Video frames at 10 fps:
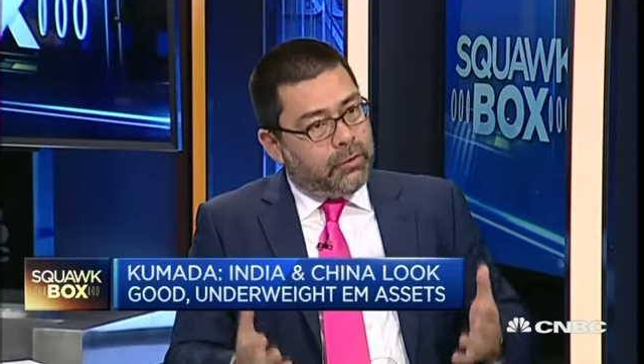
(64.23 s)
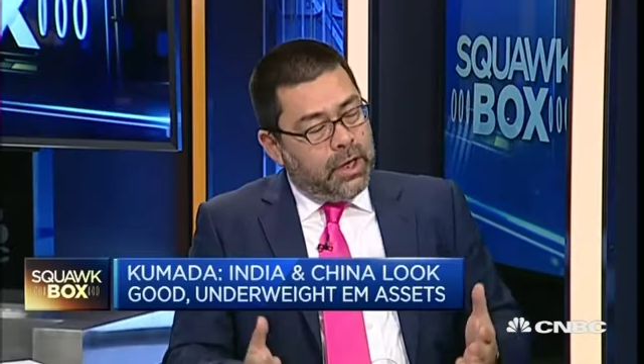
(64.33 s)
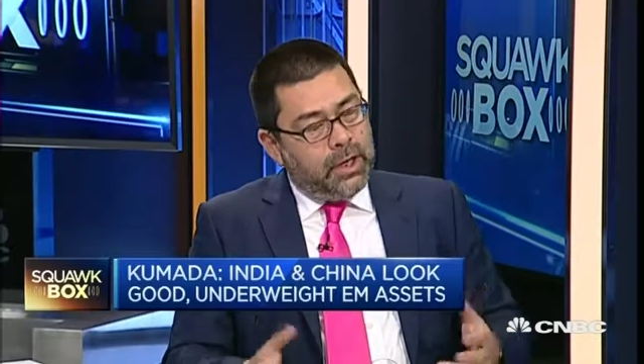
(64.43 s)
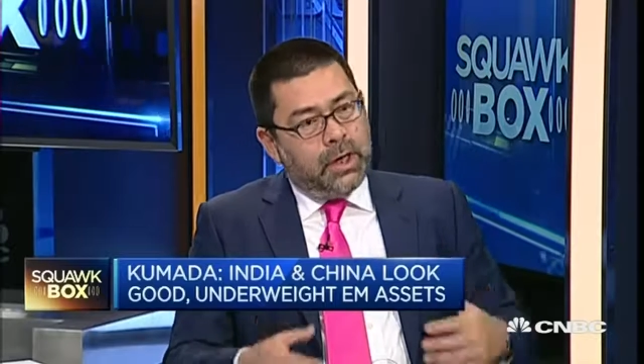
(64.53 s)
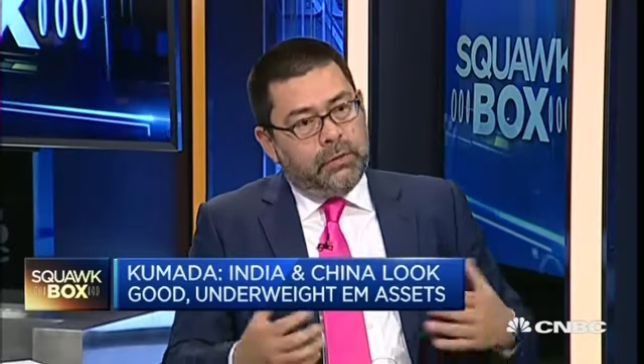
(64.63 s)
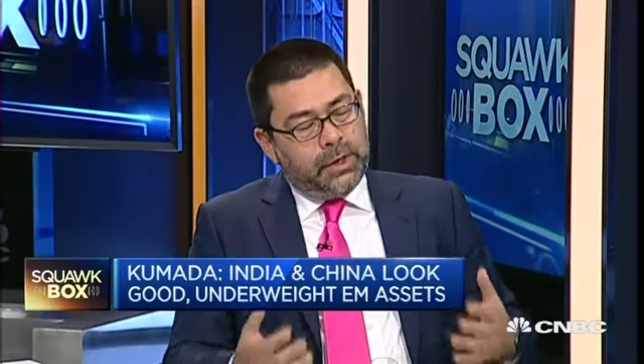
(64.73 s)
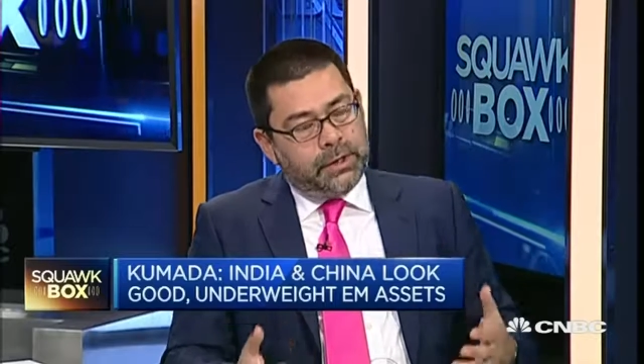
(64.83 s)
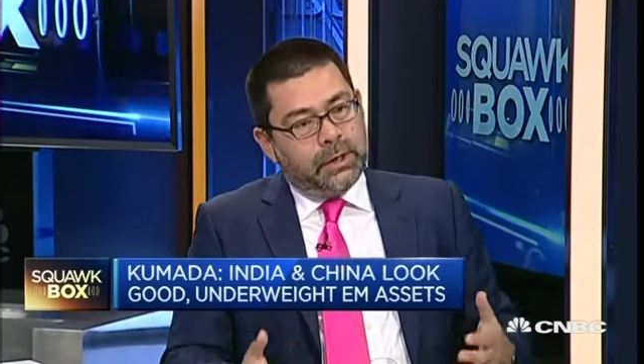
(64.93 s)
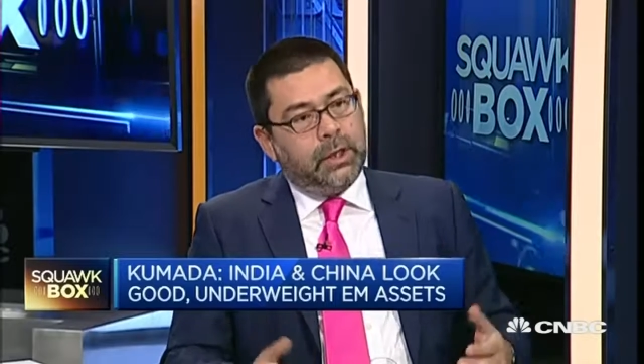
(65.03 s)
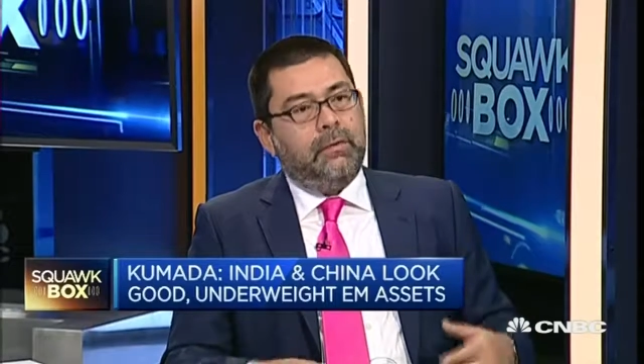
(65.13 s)
agree that
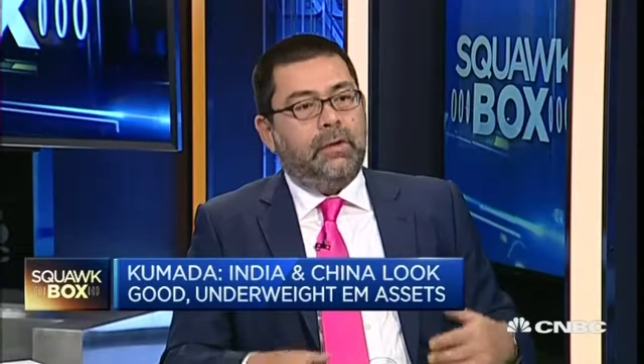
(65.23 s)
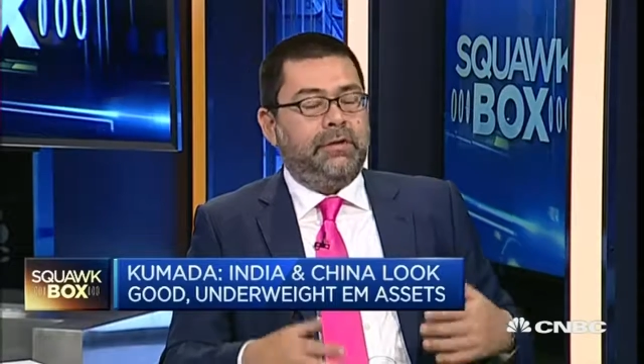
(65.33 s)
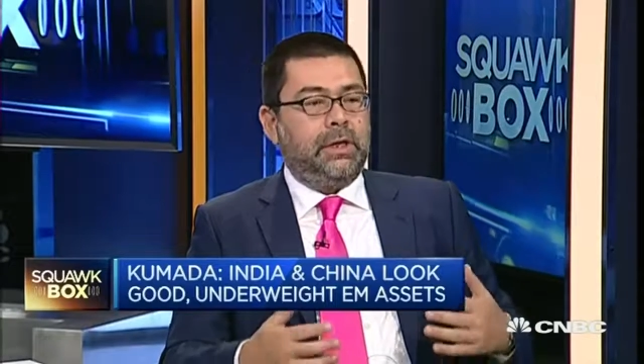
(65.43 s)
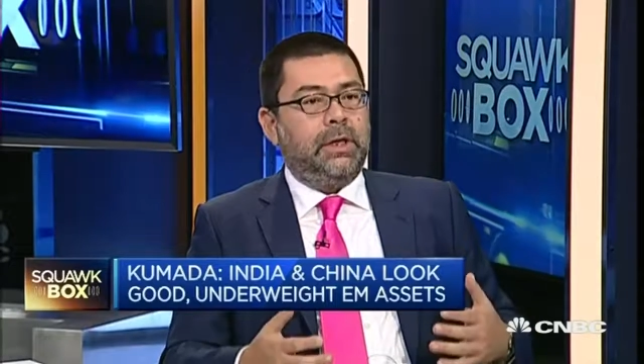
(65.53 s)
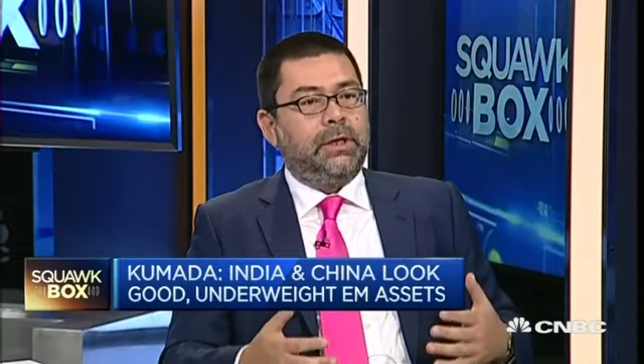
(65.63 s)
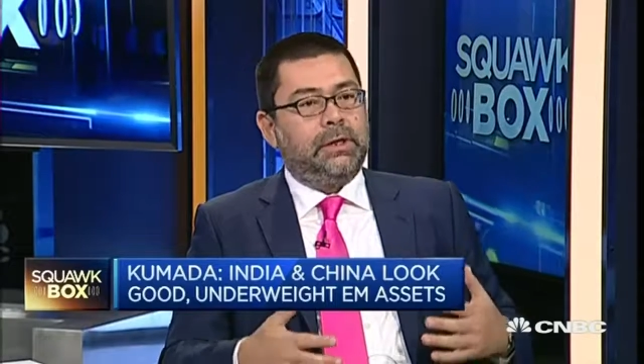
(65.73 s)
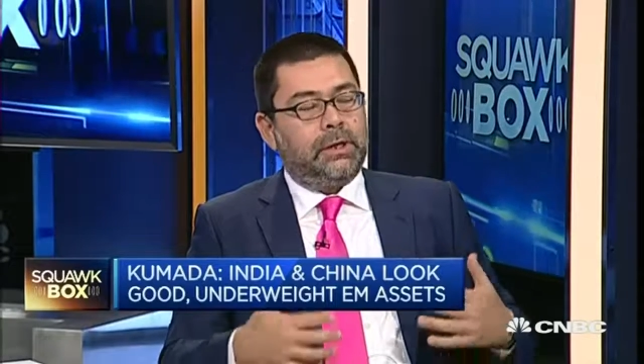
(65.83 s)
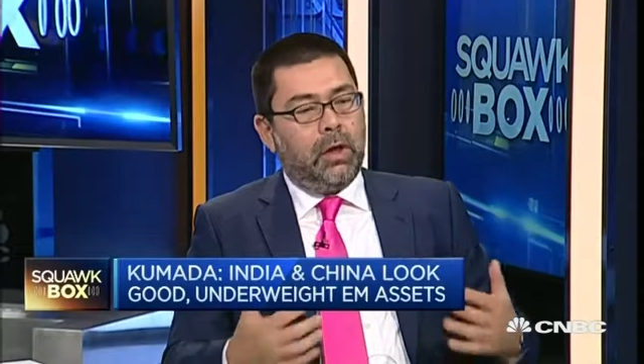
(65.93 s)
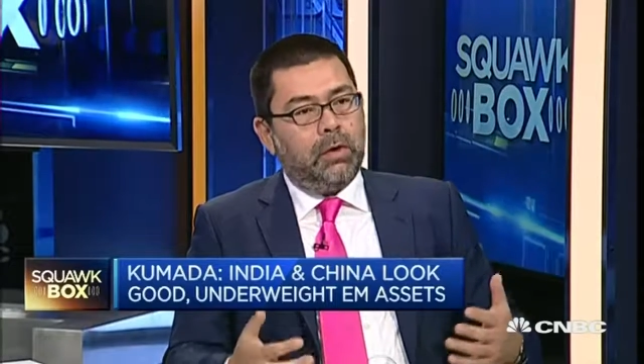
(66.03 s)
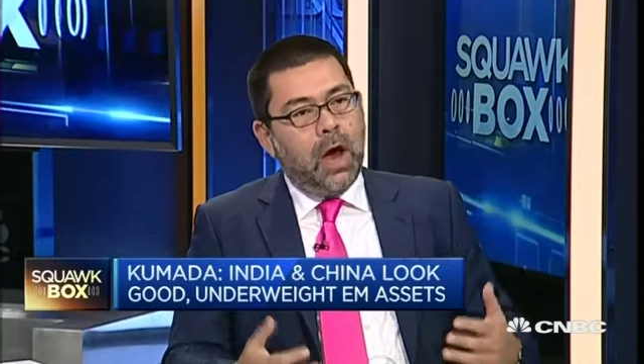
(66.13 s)
recently we've seen a
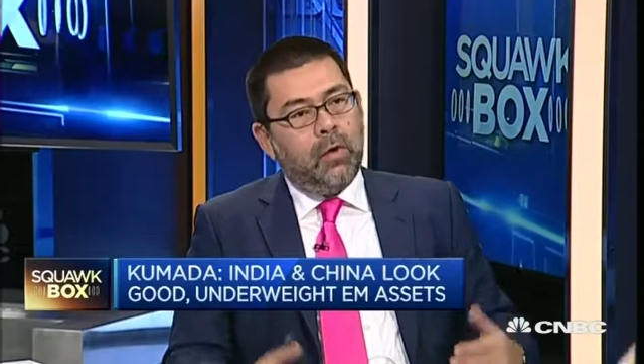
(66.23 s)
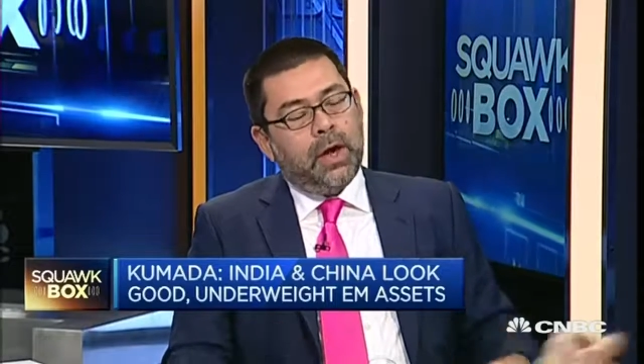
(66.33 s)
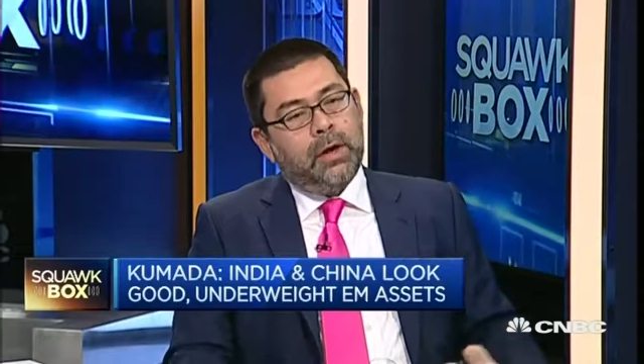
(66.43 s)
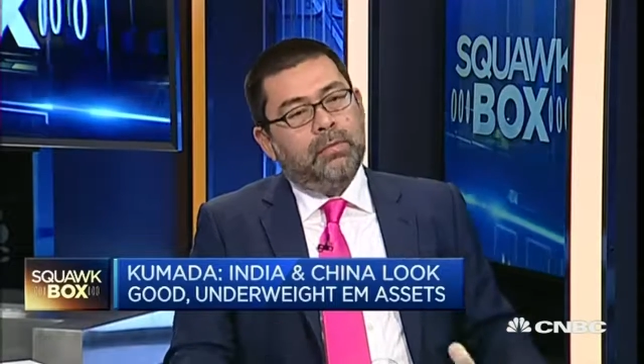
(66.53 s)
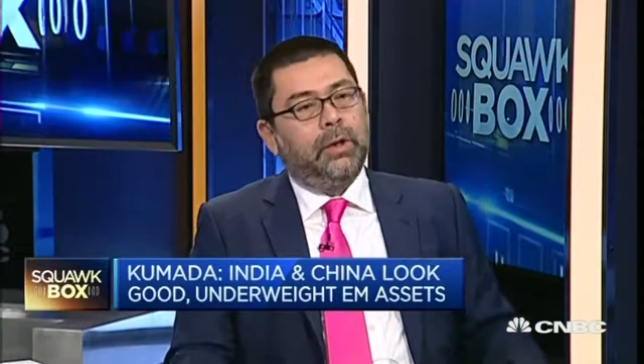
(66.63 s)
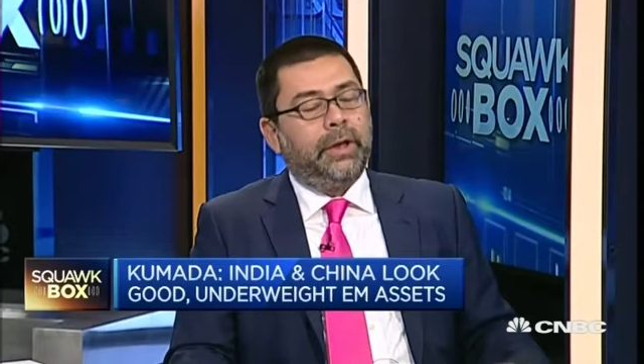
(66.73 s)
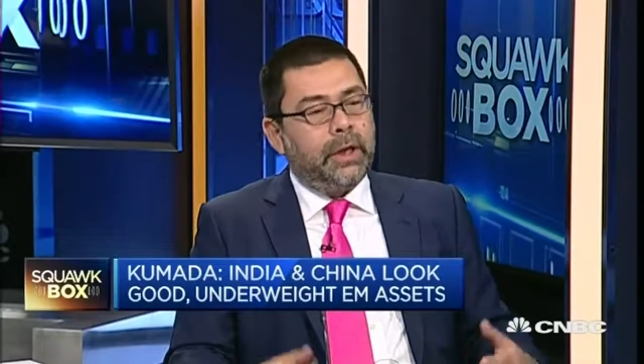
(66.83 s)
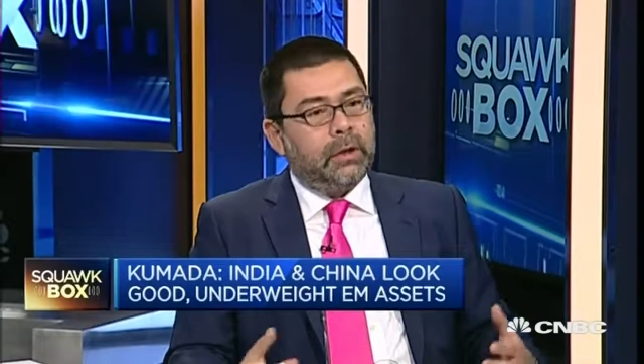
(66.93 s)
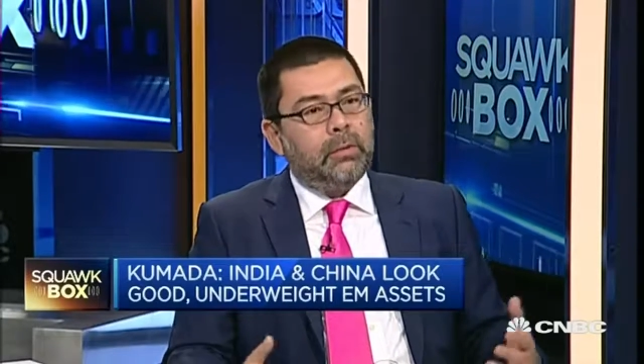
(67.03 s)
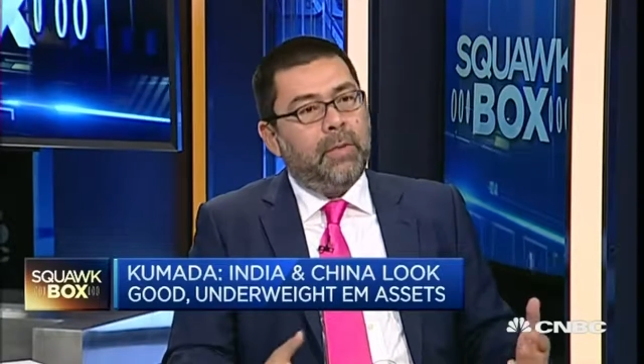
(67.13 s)
slowdown in
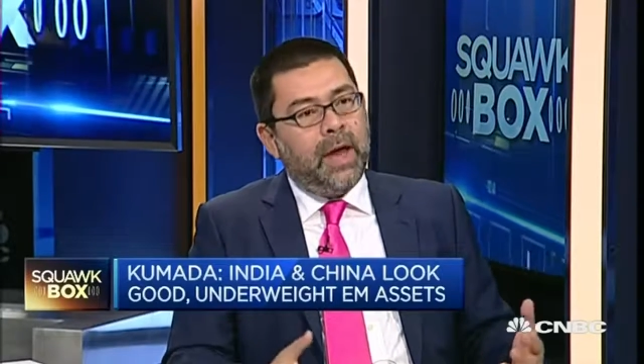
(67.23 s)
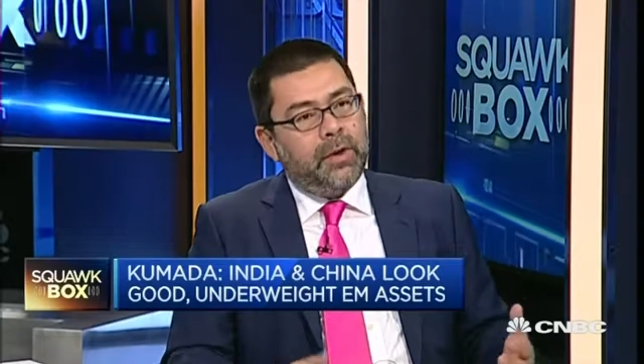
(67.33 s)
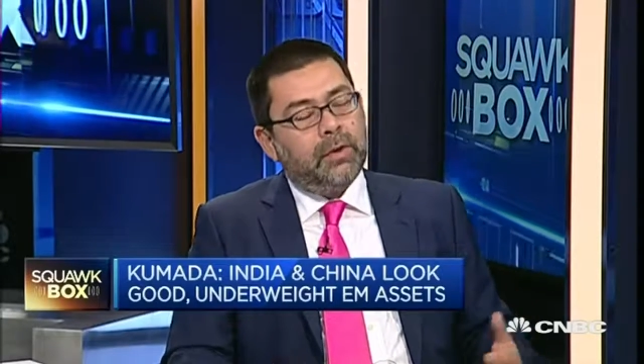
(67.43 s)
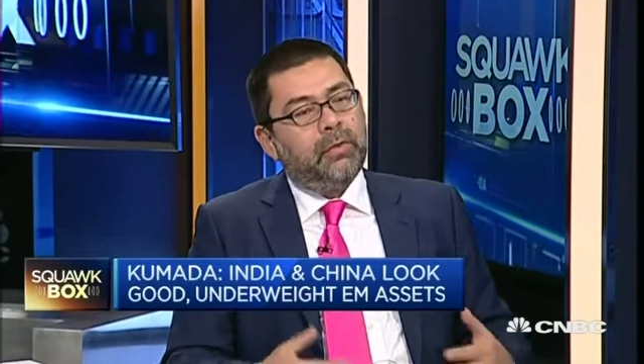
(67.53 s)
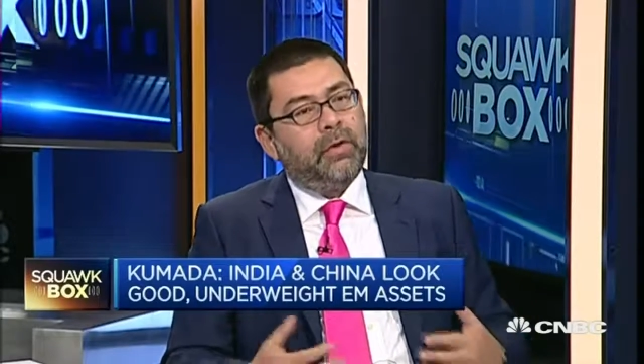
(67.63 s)
political momentum,